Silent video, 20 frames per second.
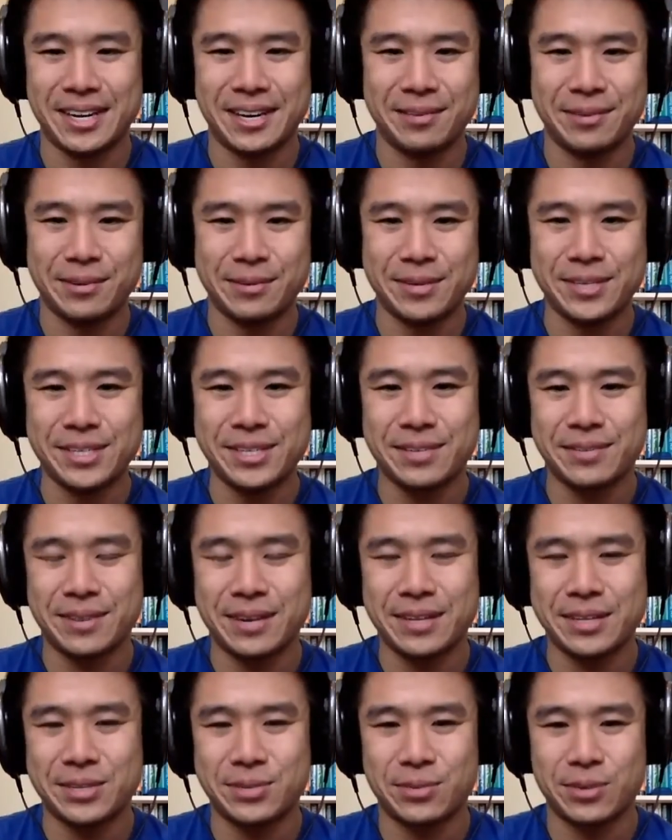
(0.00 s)
We recently
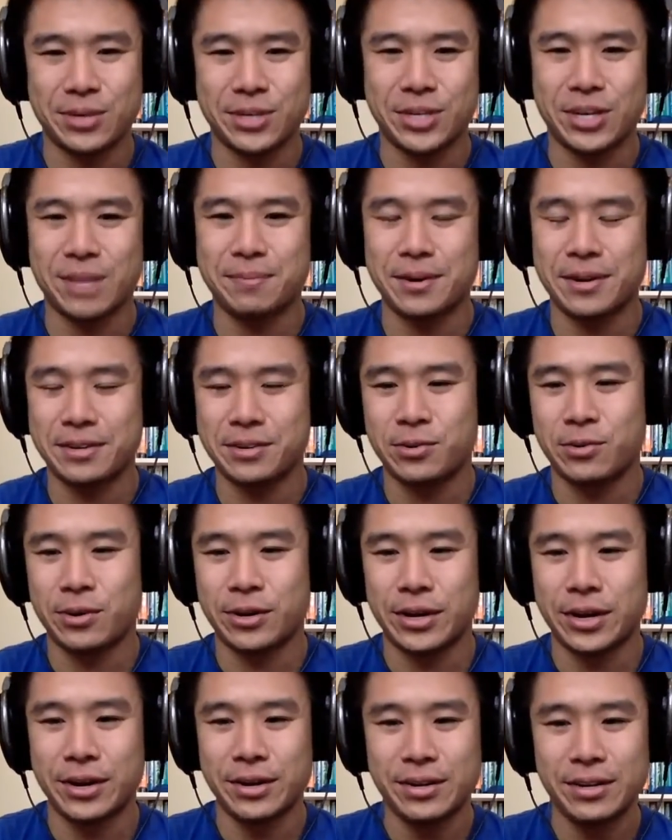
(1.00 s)
ran this workshop at
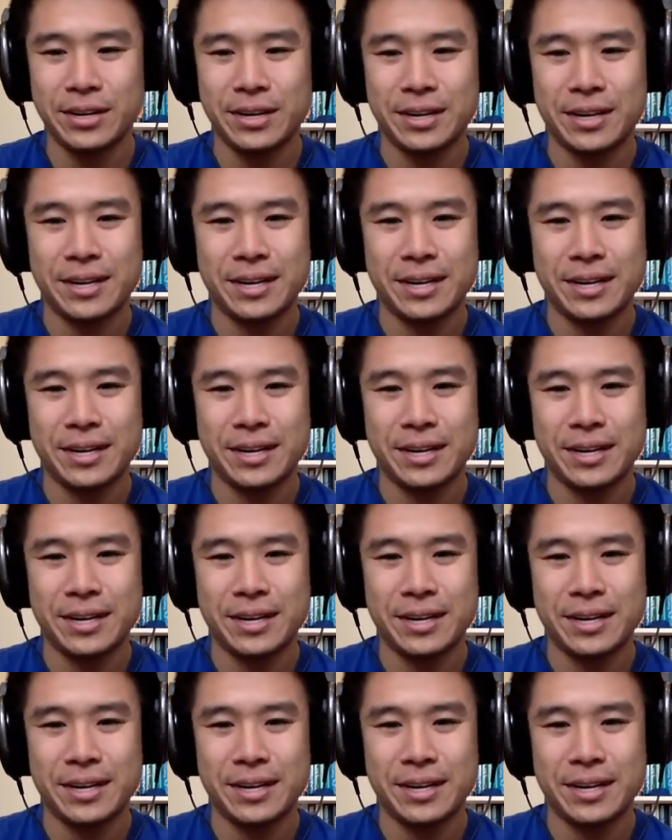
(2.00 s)
Cornell,